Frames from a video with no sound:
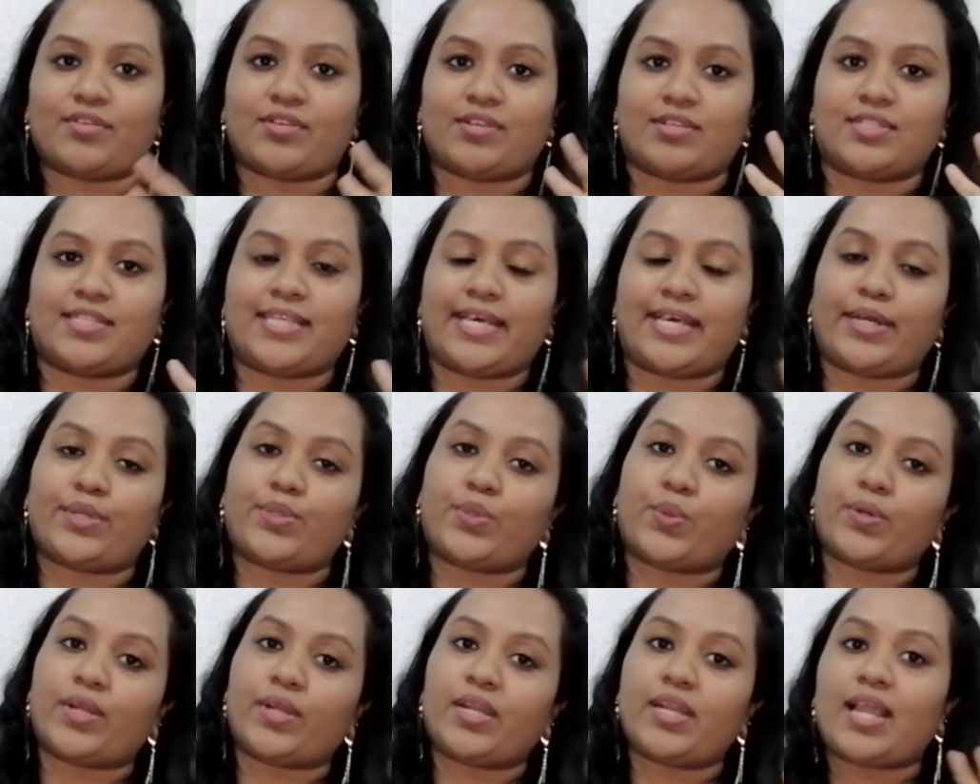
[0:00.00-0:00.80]

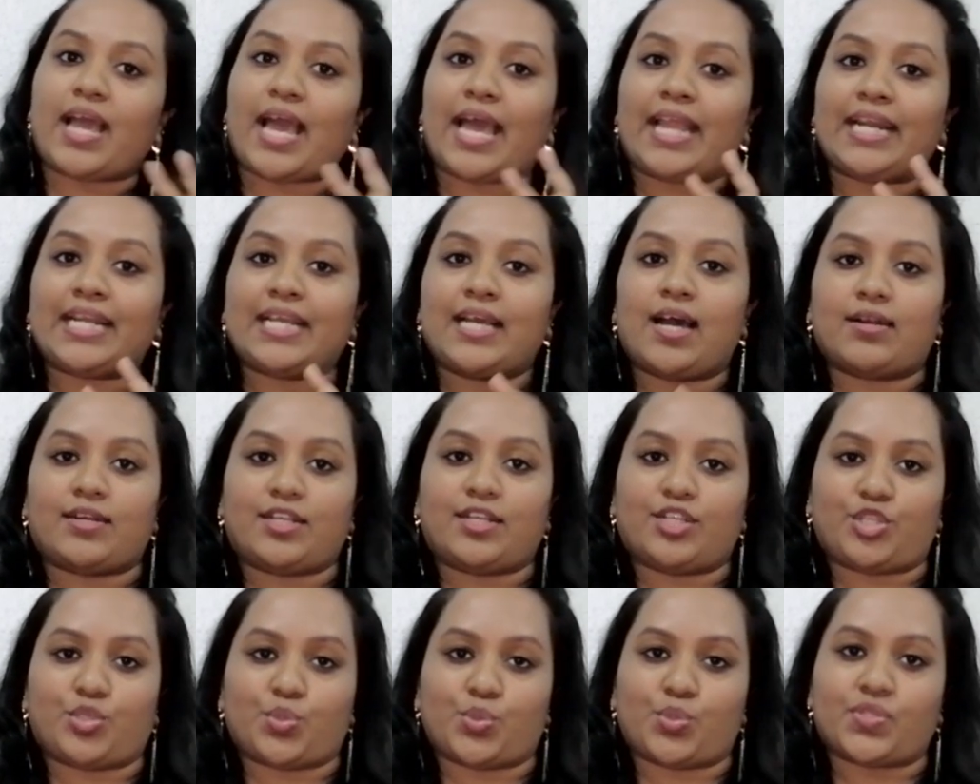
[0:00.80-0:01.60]
serotonin and gut
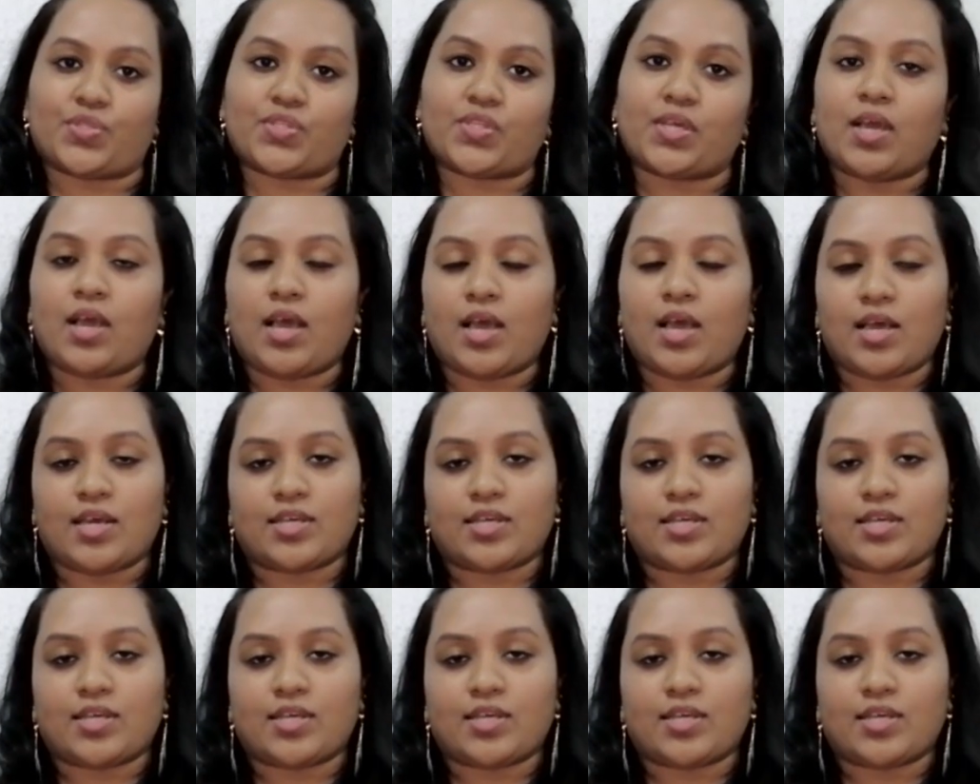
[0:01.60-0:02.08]
issues.